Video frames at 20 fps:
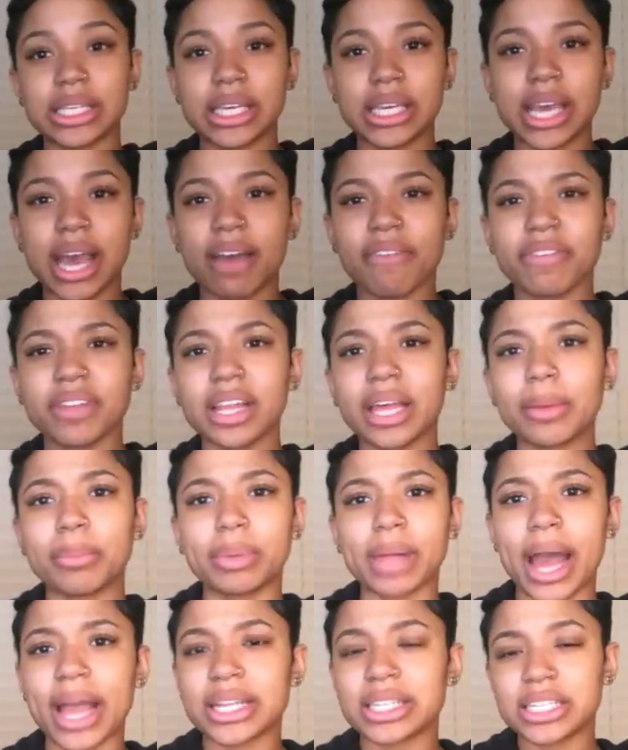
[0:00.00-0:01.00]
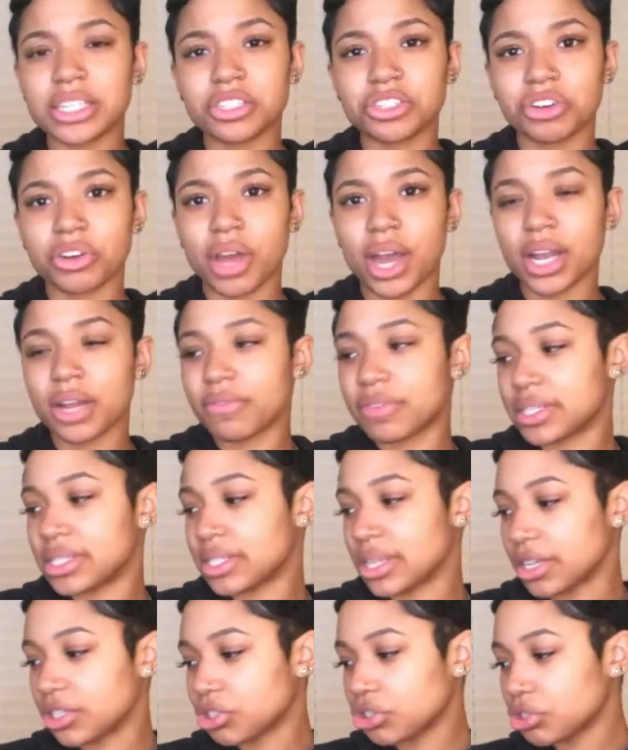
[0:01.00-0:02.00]
tee. I feel like black tees are kind of
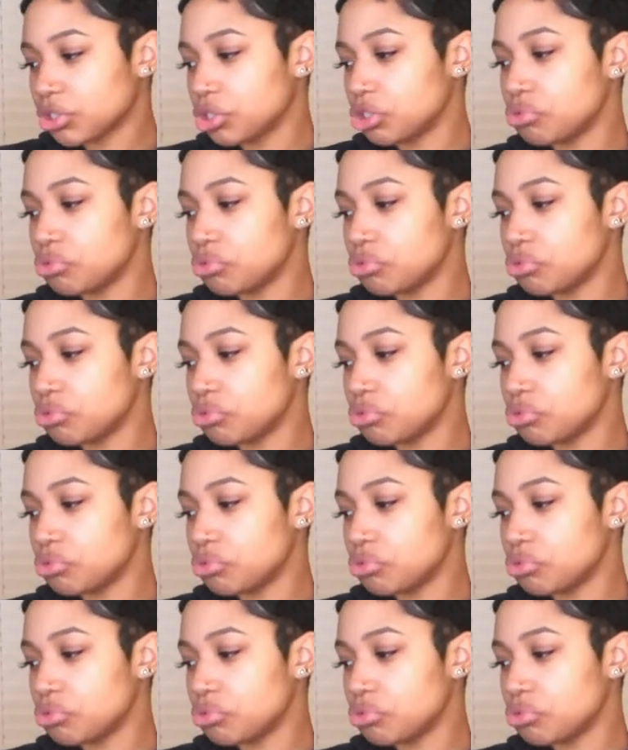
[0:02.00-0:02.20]
essential.